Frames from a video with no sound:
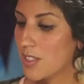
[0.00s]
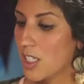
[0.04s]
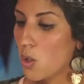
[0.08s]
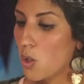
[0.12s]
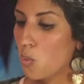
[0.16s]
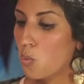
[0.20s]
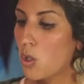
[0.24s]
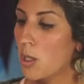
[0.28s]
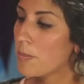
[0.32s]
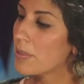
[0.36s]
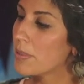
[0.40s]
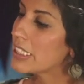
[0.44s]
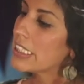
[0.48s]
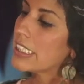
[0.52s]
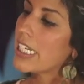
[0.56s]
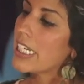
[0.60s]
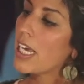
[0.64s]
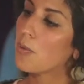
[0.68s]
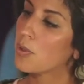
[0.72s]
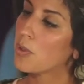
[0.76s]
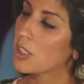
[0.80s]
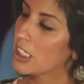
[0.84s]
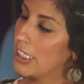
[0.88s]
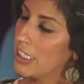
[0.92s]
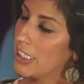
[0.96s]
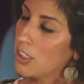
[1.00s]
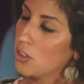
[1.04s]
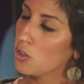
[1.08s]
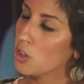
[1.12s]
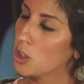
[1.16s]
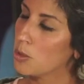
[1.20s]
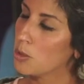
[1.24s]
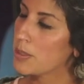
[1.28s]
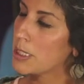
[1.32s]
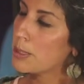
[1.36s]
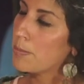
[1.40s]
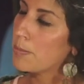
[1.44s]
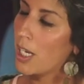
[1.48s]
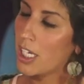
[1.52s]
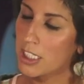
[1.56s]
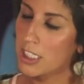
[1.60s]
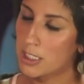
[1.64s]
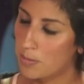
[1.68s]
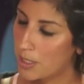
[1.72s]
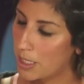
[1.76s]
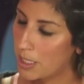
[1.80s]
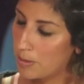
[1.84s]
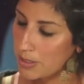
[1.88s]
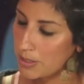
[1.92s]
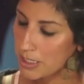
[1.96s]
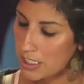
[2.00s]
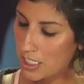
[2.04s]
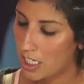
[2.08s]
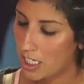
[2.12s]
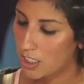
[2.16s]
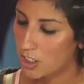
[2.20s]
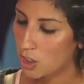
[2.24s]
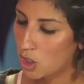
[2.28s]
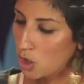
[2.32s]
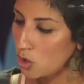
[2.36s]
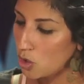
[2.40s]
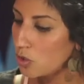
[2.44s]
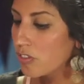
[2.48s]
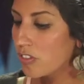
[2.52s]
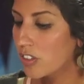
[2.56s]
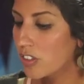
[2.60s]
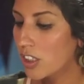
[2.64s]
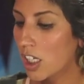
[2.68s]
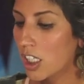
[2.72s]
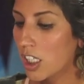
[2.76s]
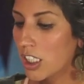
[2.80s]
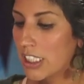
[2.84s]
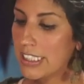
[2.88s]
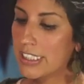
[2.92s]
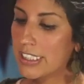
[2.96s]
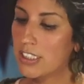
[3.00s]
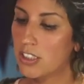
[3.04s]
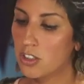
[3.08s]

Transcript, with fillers: women's networking group is bossbabes.couve on Instagram.